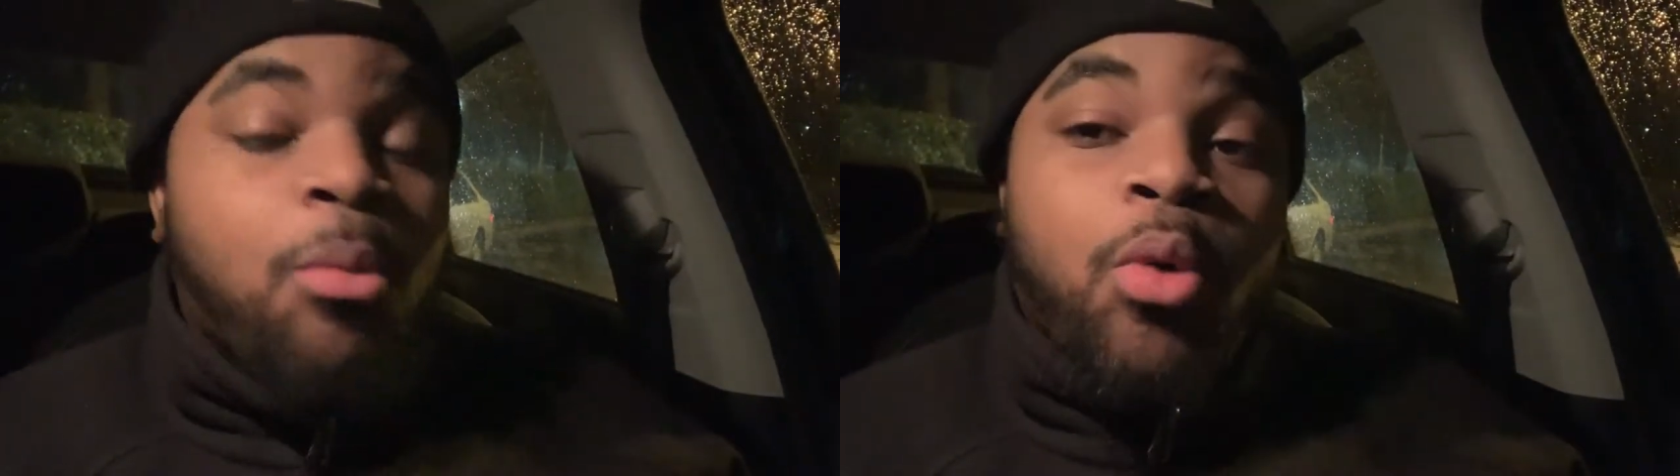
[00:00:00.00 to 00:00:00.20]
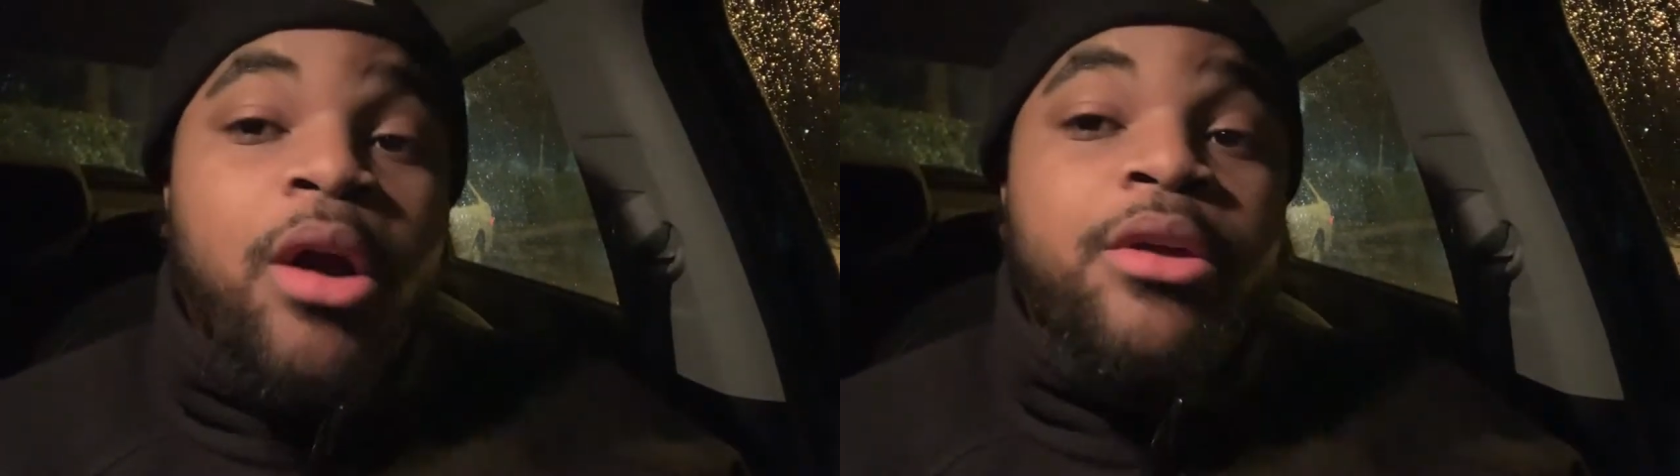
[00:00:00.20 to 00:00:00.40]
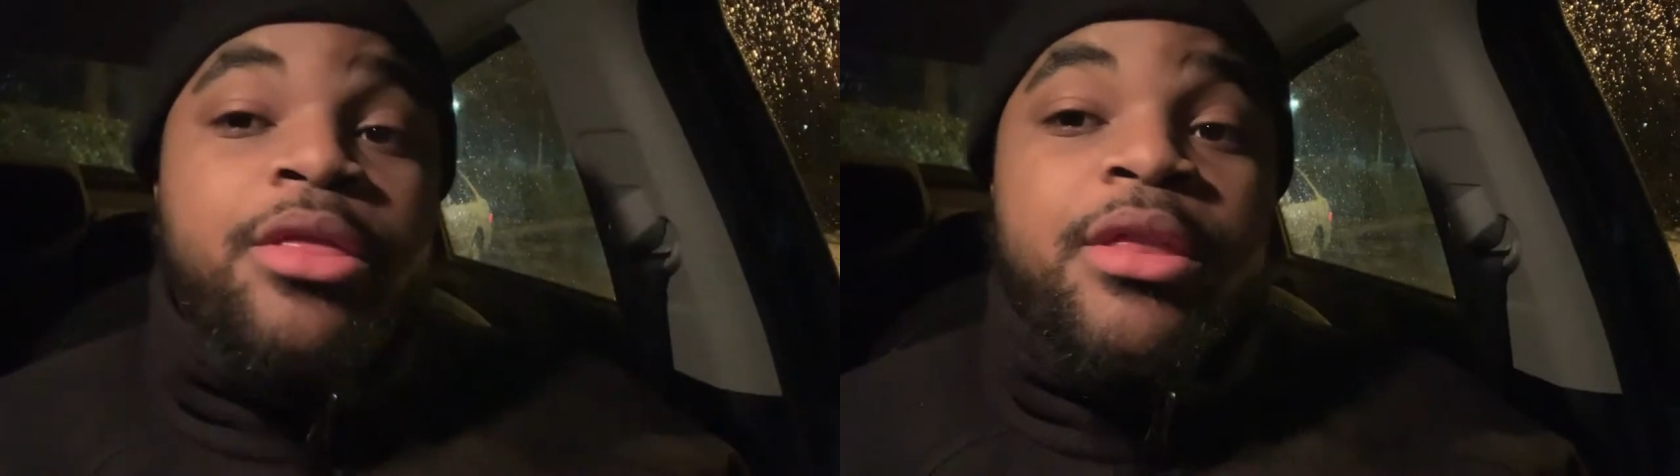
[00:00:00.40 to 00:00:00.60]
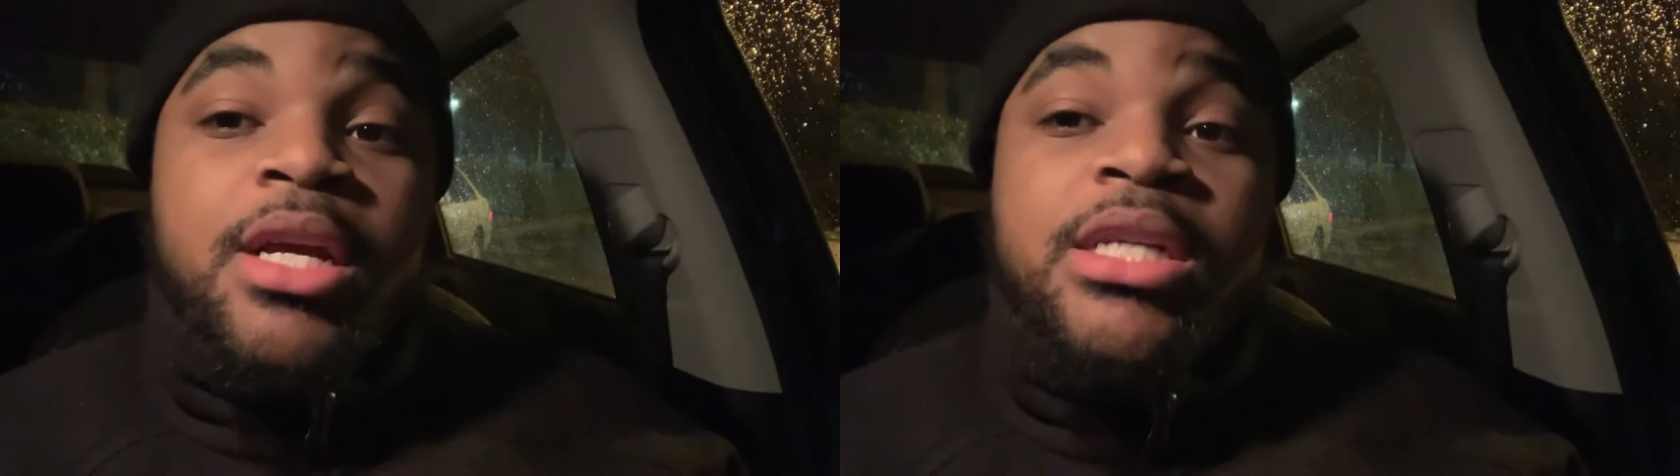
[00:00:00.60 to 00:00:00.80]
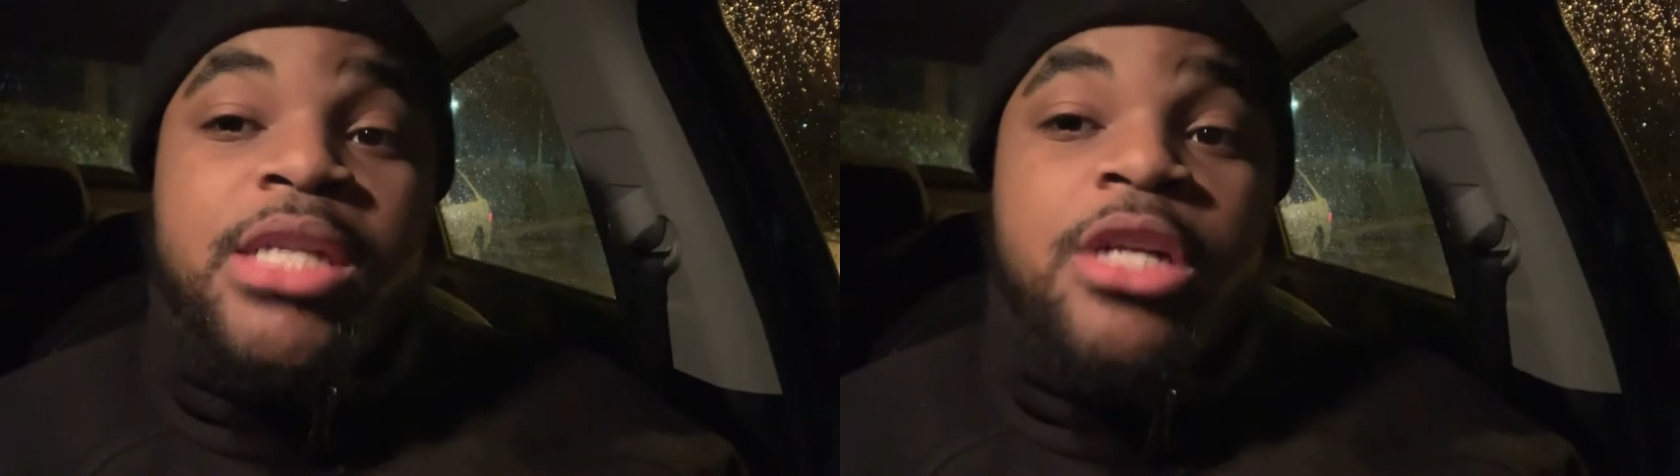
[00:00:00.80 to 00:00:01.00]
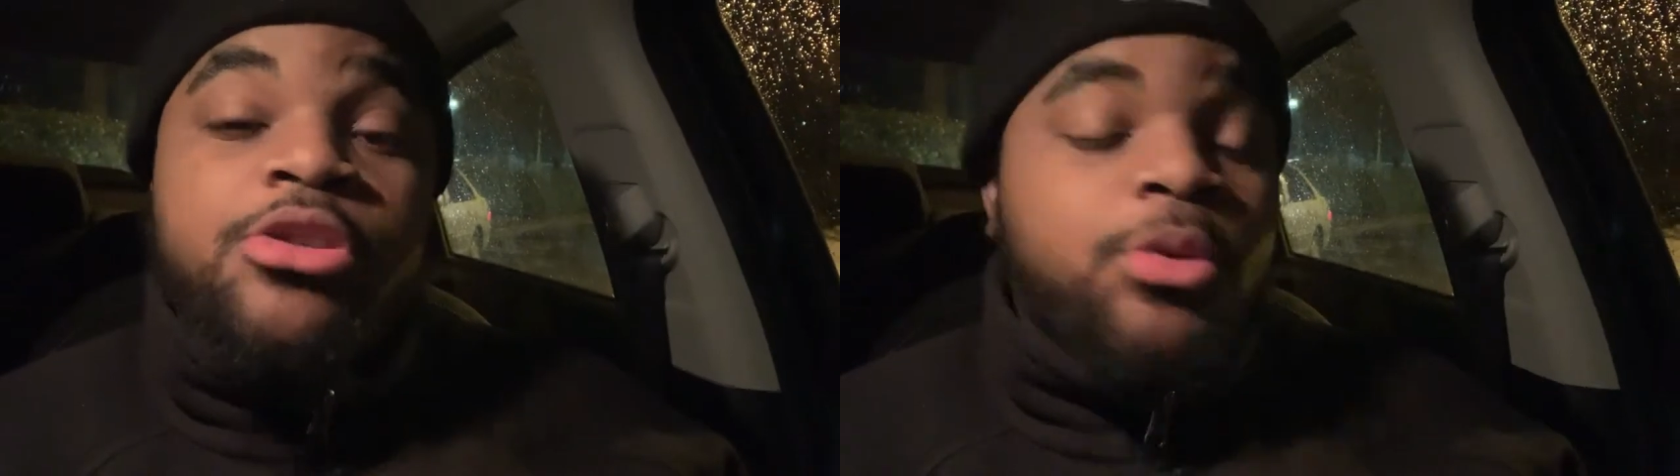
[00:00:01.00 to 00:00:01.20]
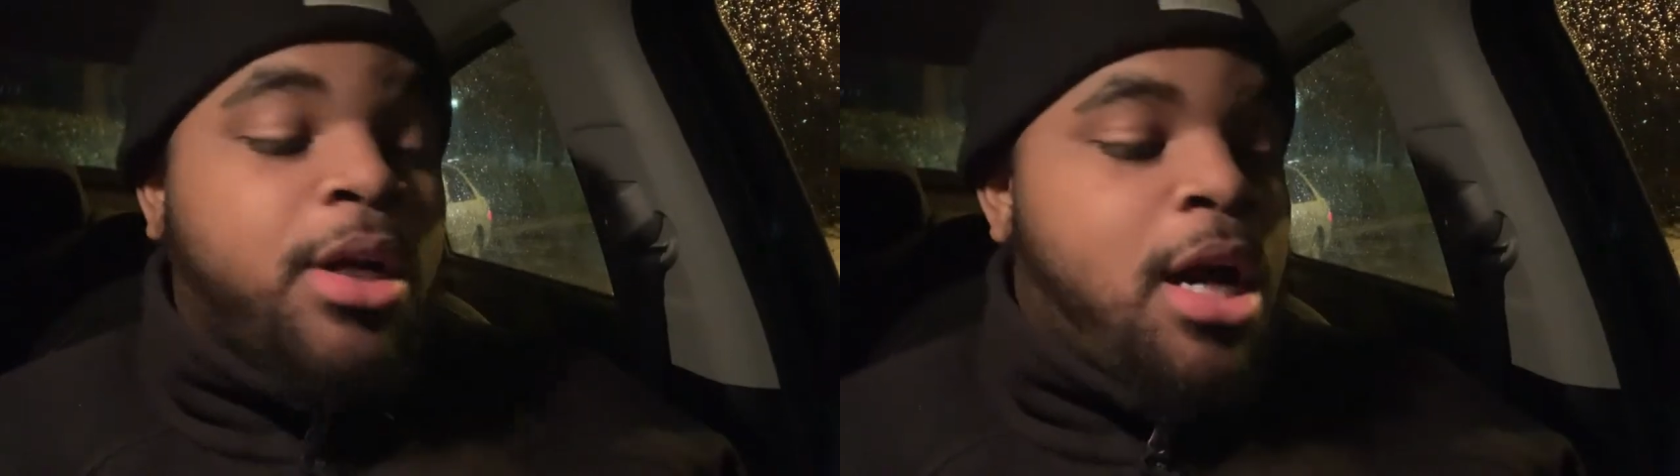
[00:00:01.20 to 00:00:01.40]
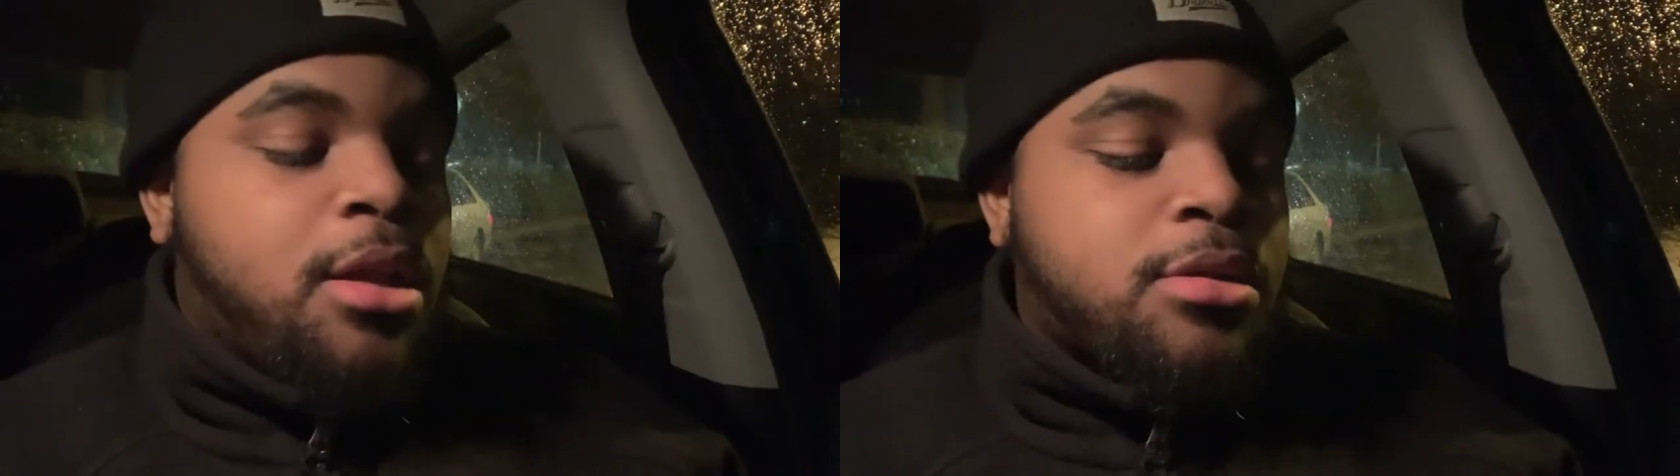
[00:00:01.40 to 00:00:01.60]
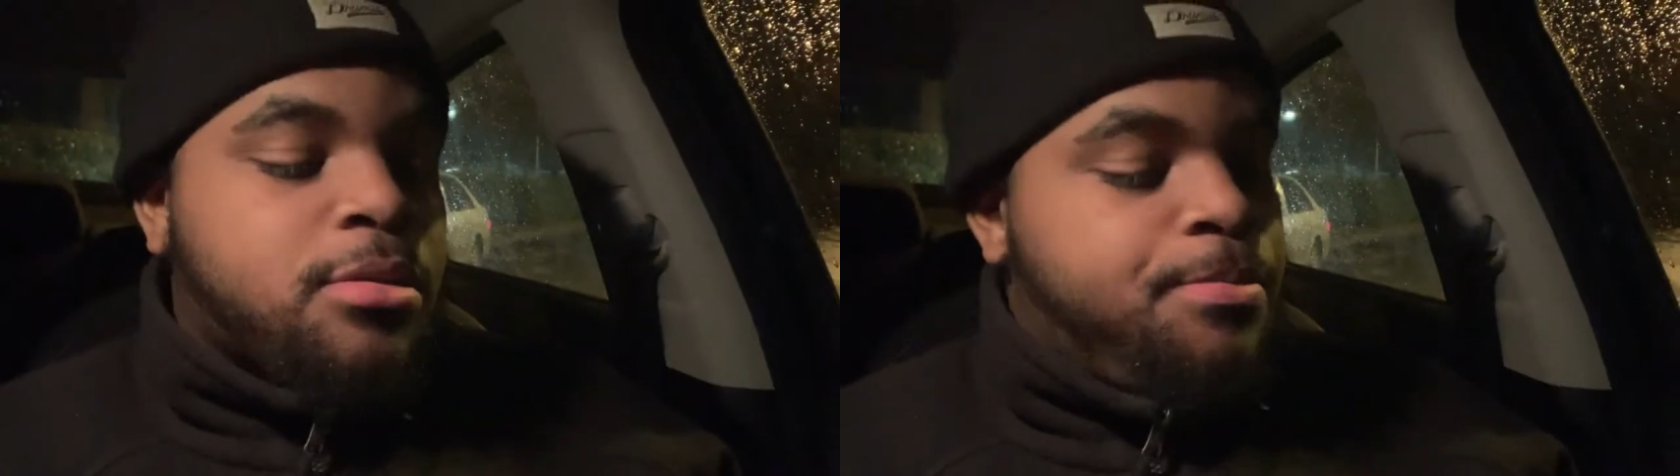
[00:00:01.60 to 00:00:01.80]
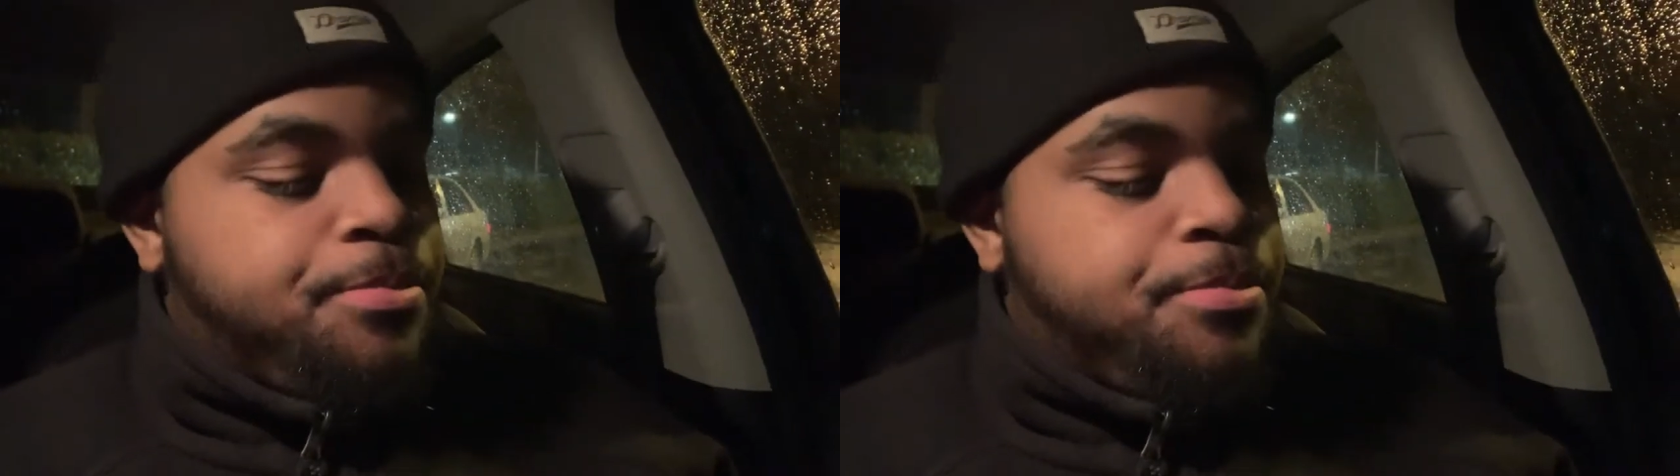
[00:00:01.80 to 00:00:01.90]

worth is the extra twenty dollars?